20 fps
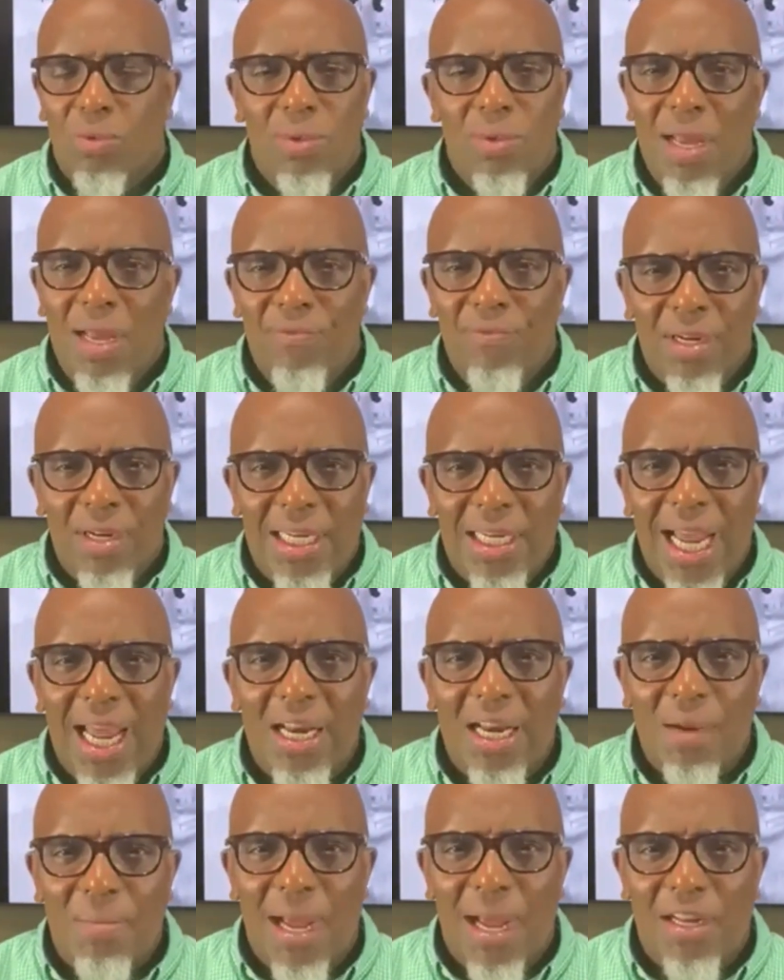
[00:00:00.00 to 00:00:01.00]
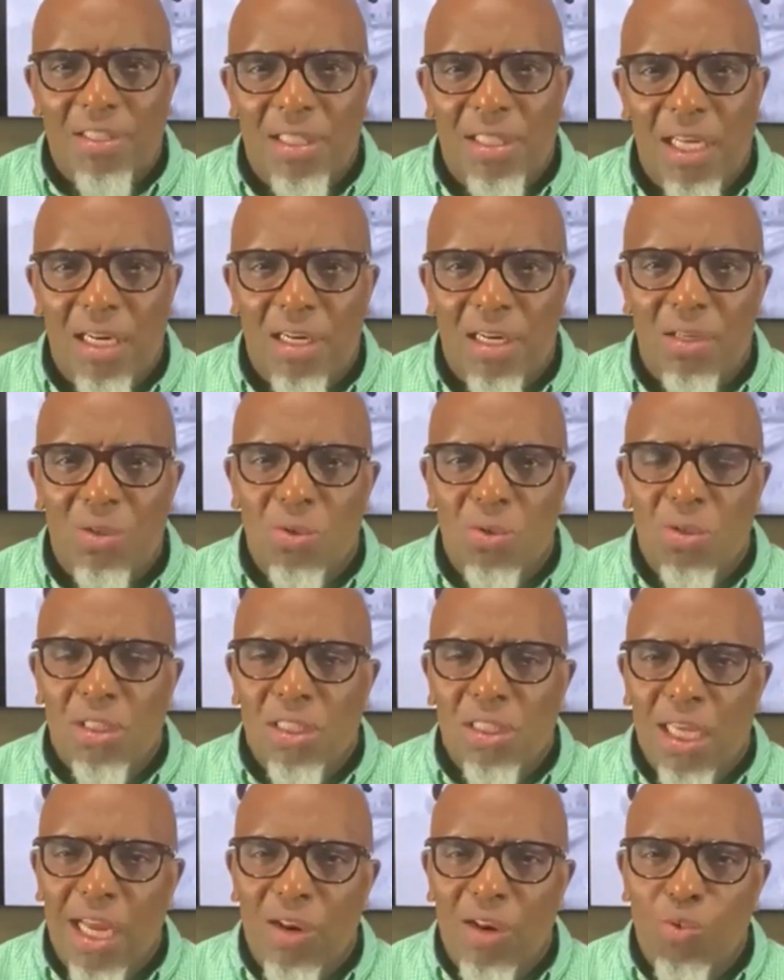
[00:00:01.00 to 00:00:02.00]
We hadn't forgotten about Jalen
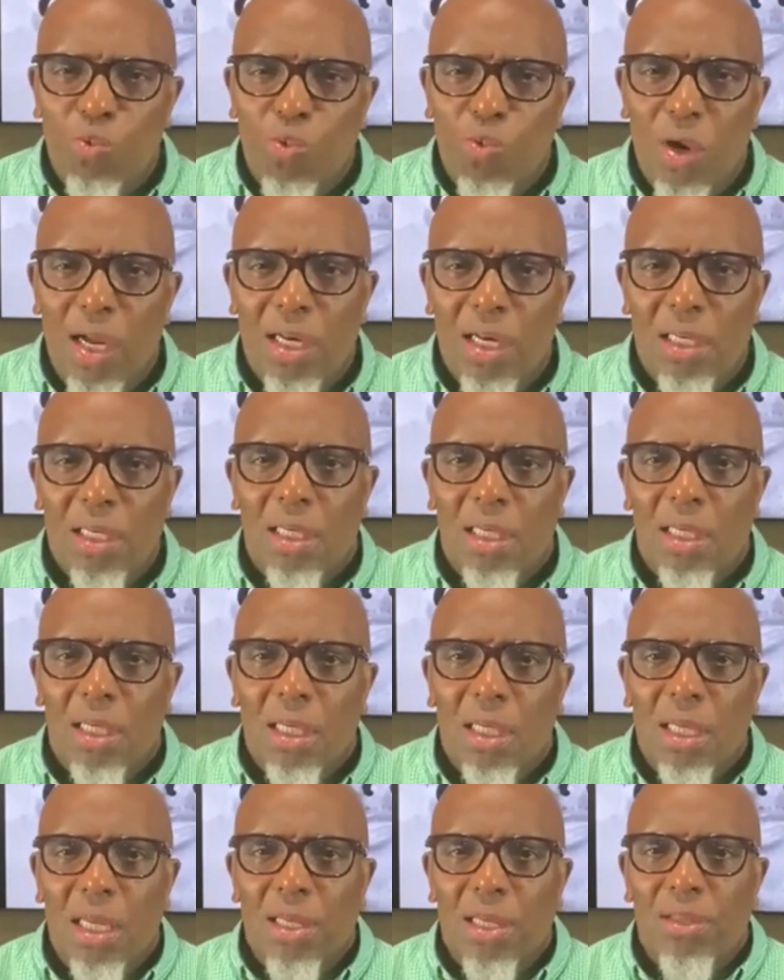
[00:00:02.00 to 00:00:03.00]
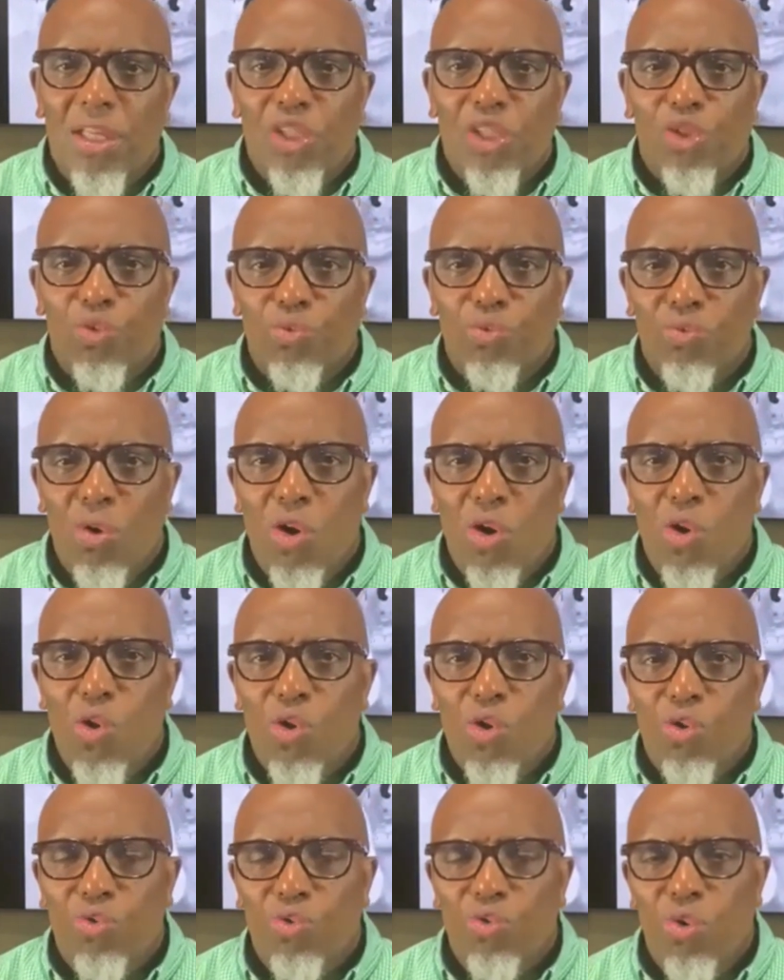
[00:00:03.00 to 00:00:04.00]
Lewis and what this
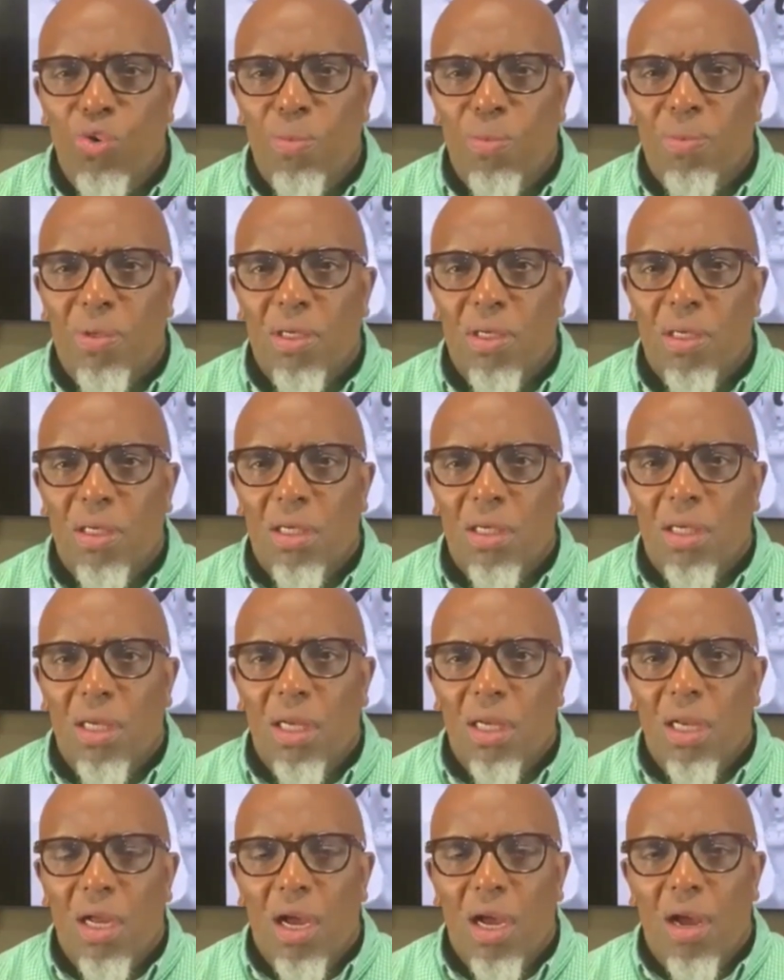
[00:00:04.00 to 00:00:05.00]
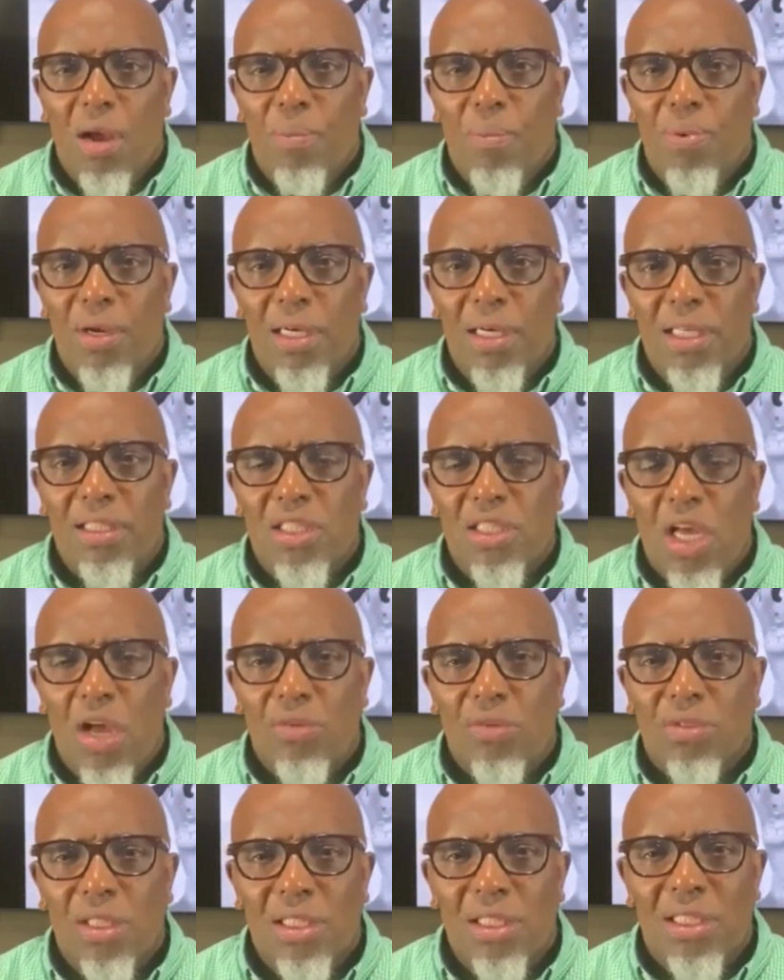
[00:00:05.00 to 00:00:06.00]
rogue group of police
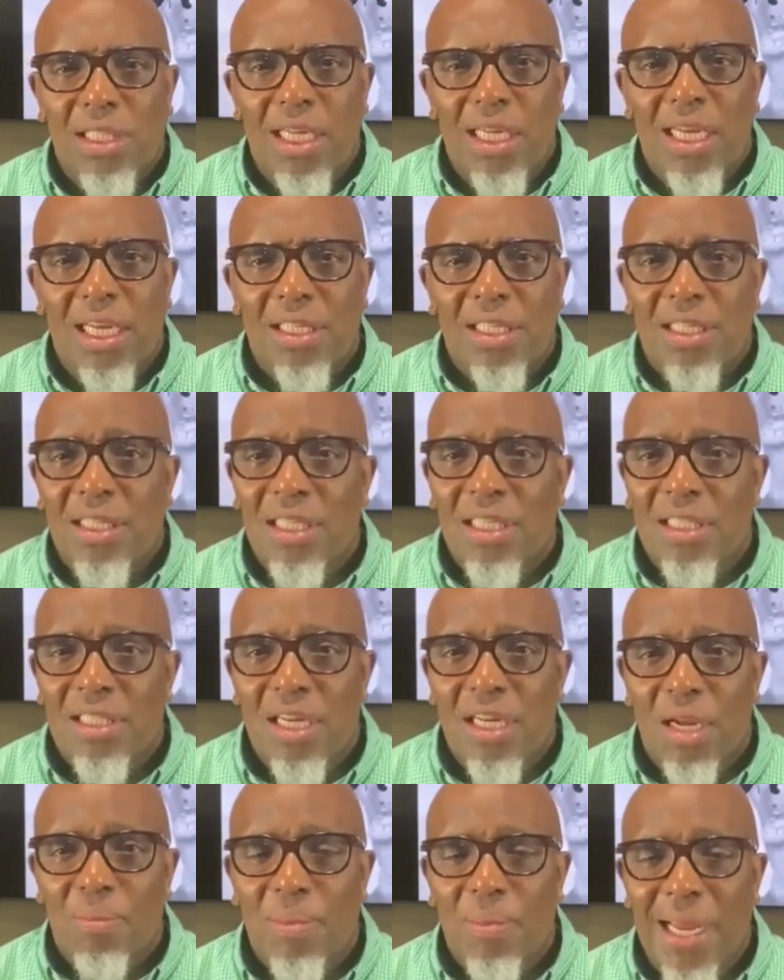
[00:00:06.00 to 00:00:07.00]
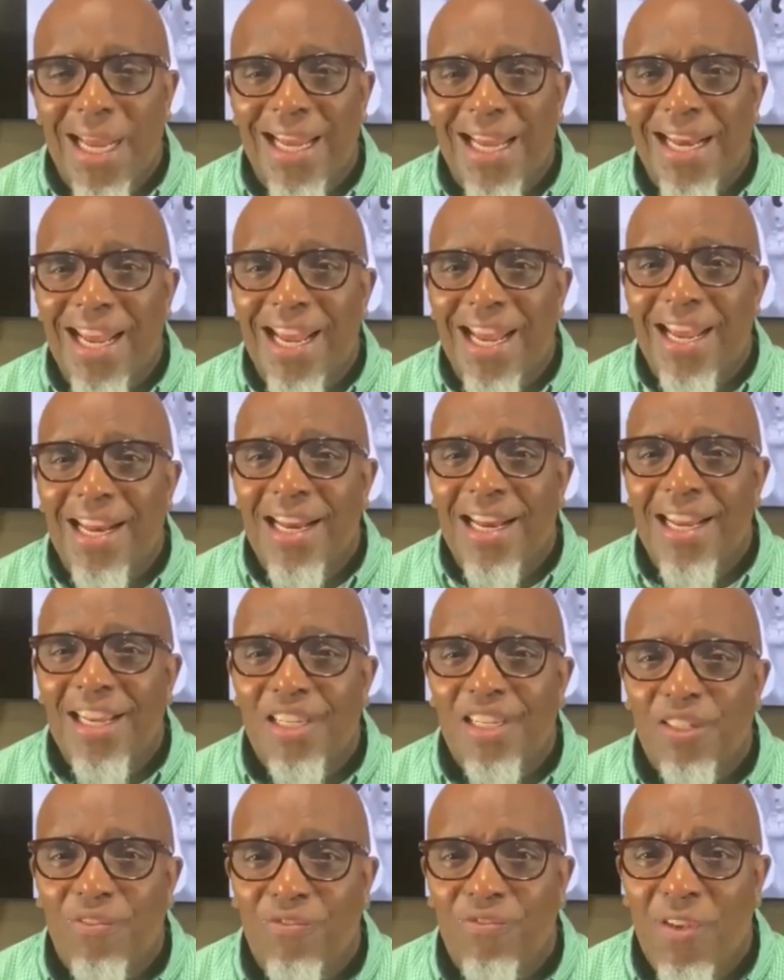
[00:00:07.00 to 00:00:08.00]
officers did to this young man and
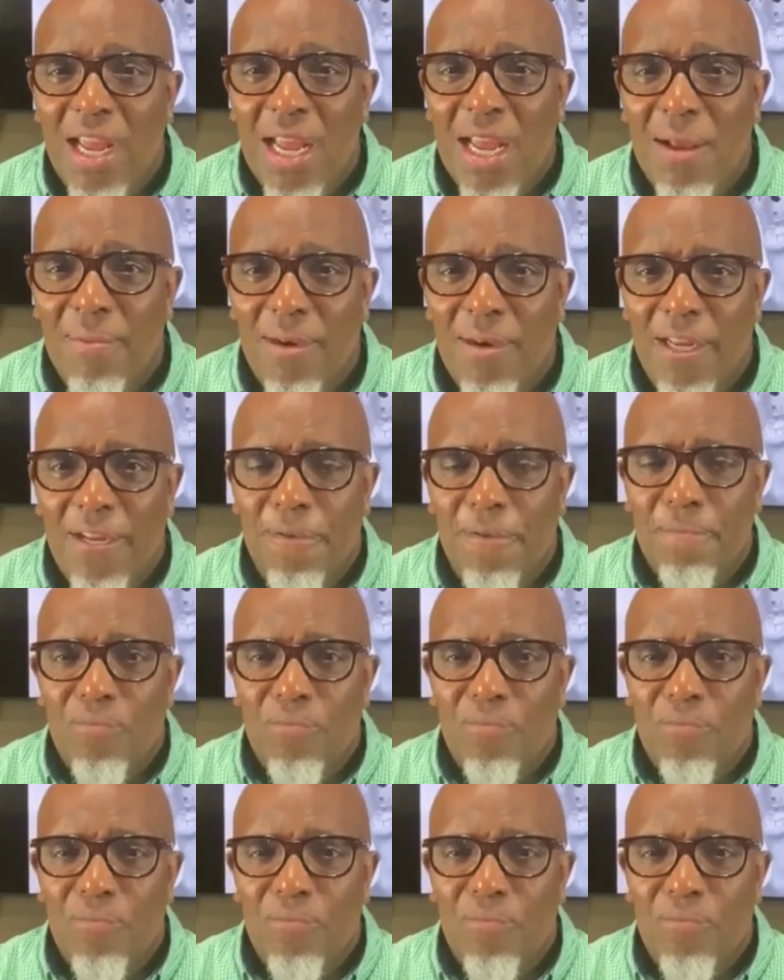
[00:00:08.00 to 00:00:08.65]
his family.